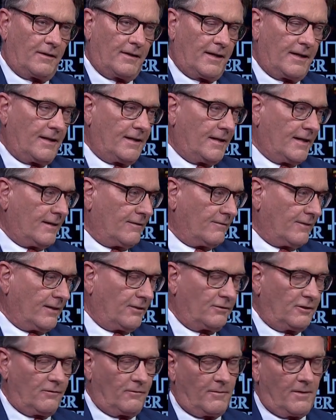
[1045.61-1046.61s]
They, again,
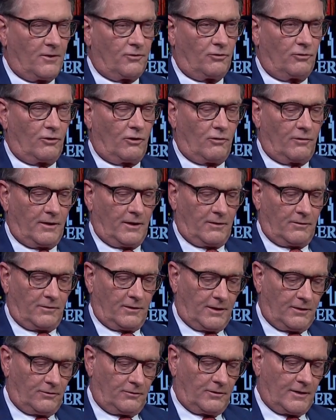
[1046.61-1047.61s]
like Stephen mentioned earlier,
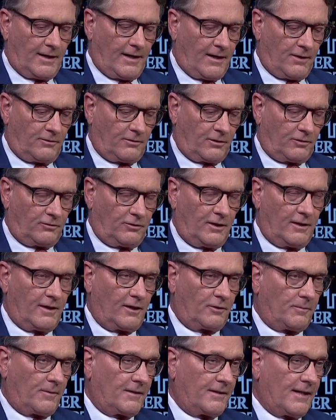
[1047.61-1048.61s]
his tenants exceeding
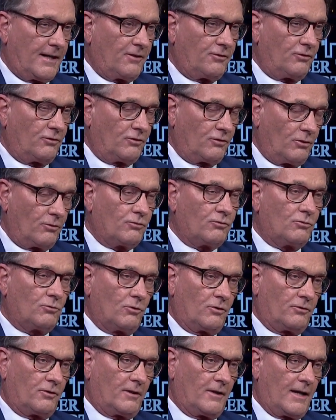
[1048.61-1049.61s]
expectations. Those
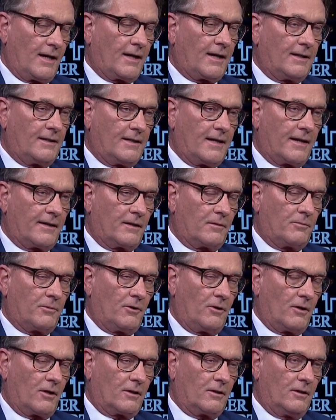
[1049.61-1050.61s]
stores are knocking it out of the
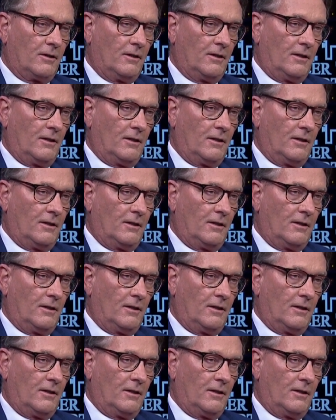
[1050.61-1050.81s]
park.